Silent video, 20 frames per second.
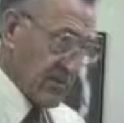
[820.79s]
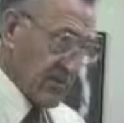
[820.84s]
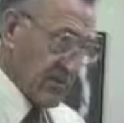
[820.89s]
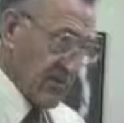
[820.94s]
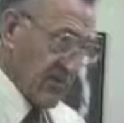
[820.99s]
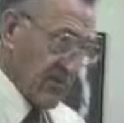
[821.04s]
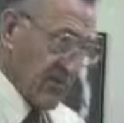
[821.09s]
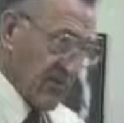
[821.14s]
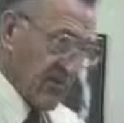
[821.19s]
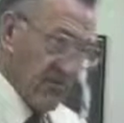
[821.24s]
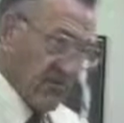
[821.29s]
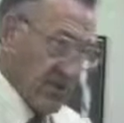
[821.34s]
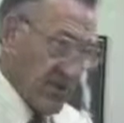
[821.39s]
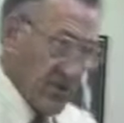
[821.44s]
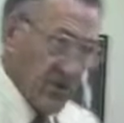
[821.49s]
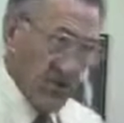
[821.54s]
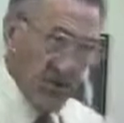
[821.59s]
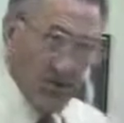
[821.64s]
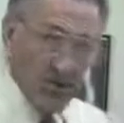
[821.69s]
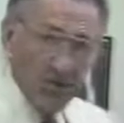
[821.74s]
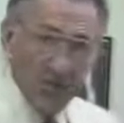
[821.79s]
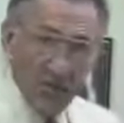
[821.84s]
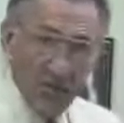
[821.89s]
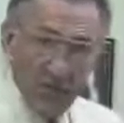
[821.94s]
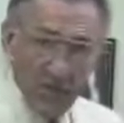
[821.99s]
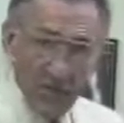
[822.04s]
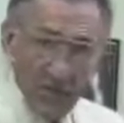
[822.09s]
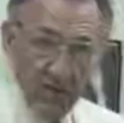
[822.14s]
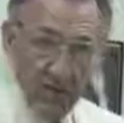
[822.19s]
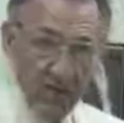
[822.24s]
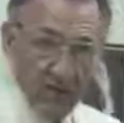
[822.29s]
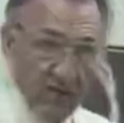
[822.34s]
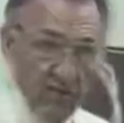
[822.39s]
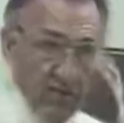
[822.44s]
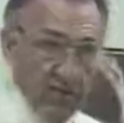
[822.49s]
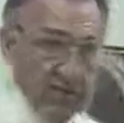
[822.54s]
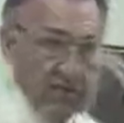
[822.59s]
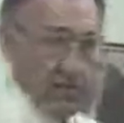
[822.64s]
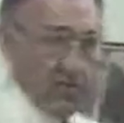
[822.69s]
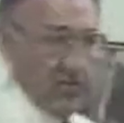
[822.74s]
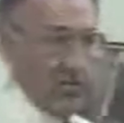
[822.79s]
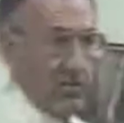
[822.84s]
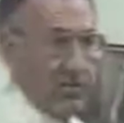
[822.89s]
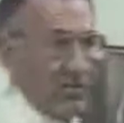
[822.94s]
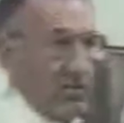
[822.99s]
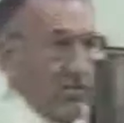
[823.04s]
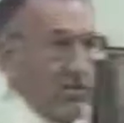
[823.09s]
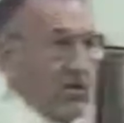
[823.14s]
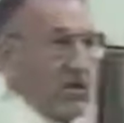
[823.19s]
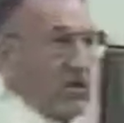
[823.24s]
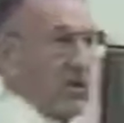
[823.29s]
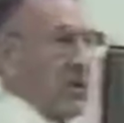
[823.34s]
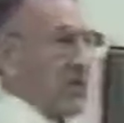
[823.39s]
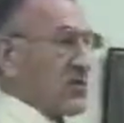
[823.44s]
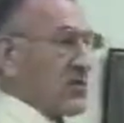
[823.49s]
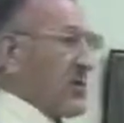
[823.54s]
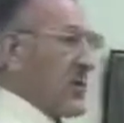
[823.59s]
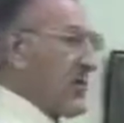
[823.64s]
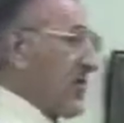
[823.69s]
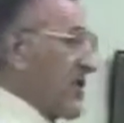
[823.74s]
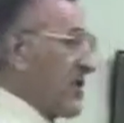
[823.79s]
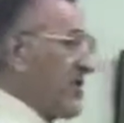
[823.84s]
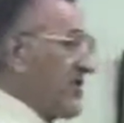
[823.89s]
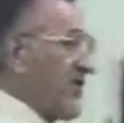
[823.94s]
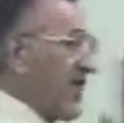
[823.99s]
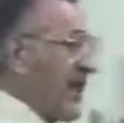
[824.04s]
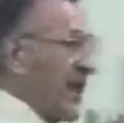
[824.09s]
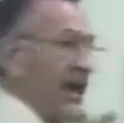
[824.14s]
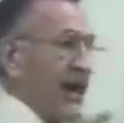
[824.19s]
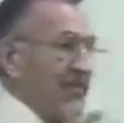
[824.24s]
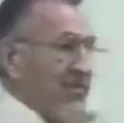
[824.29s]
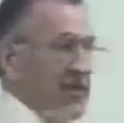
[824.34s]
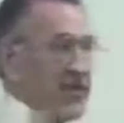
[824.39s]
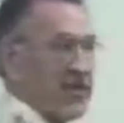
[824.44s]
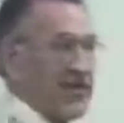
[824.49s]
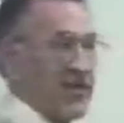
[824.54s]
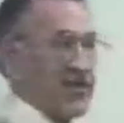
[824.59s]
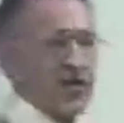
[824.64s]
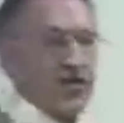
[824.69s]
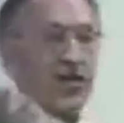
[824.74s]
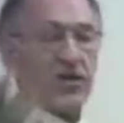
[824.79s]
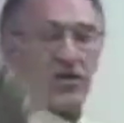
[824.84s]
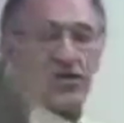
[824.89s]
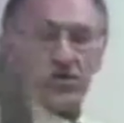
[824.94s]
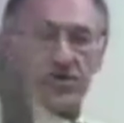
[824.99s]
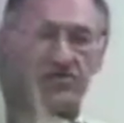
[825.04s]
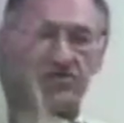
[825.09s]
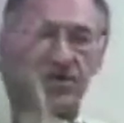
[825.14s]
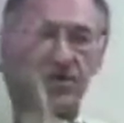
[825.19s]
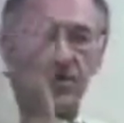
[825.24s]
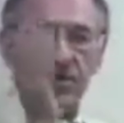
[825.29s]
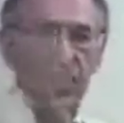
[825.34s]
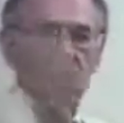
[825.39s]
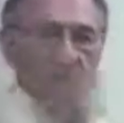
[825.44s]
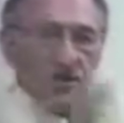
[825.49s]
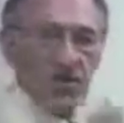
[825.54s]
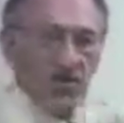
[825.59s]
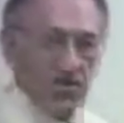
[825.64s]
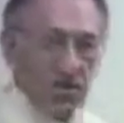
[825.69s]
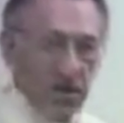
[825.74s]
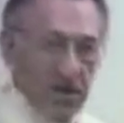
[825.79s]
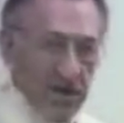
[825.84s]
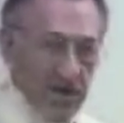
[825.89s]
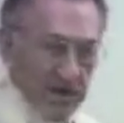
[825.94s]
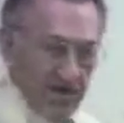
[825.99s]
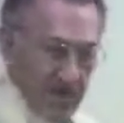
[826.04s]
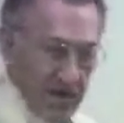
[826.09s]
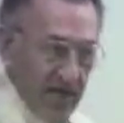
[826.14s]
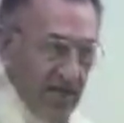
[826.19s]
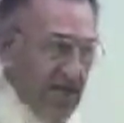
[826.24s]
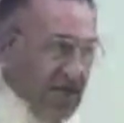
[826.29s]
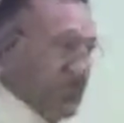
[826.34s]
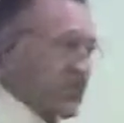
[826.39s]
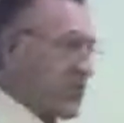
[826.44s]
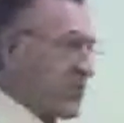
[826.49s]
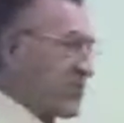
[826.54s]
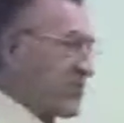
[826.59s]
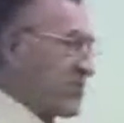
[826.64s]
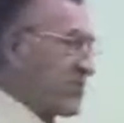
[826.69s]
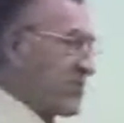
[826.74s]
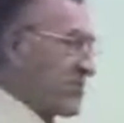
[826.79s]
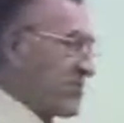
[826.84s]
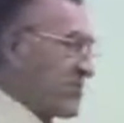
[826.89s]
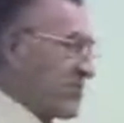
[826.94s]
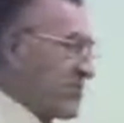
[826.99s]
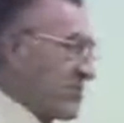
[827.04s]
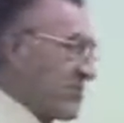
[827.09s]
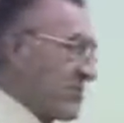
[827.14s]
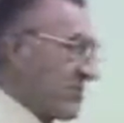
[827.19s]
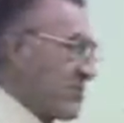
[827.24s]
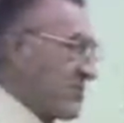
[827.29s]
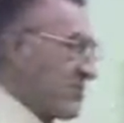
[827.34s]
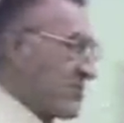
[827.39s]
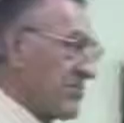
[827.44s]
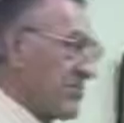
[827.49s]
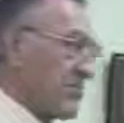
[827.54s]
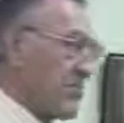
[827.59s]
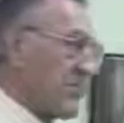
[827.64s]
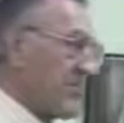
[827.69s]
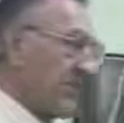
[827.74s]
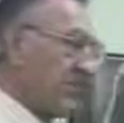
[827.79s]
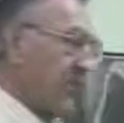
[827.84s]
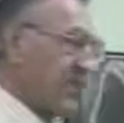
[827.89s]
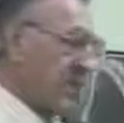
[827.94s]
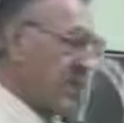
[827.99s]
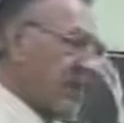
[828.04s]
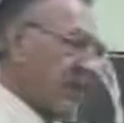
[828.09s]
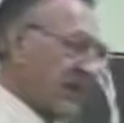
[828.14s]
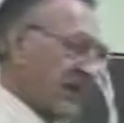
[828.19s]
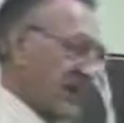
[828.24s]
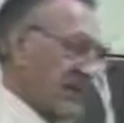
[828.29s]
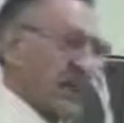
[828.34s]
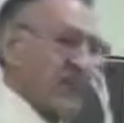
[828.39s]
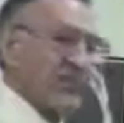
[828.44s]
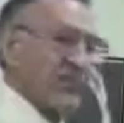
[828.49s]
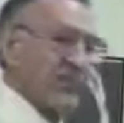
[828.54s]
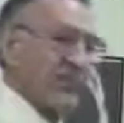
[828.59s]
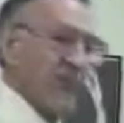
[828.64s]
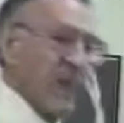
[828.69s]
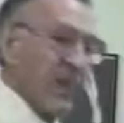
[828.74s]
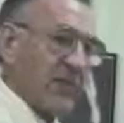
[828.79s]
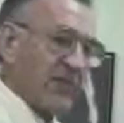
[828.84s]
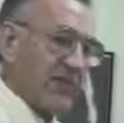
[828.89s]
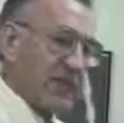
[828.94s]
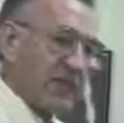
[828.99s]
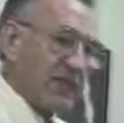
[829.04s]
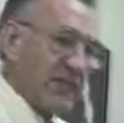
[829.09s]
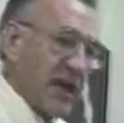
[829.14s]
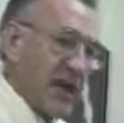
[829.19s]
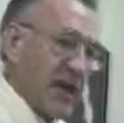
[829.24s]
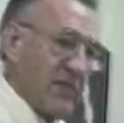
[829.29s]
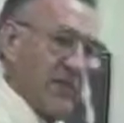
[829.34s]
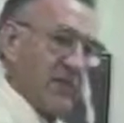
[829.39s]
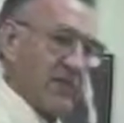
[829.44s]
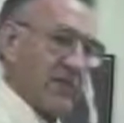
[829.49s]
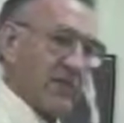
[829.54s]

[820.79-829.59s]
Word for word: And if you don't, you blew it. So, Brother Vayle, I think this. You think all you want. I'm telling you what the truth is. Because that's the promise of this hour.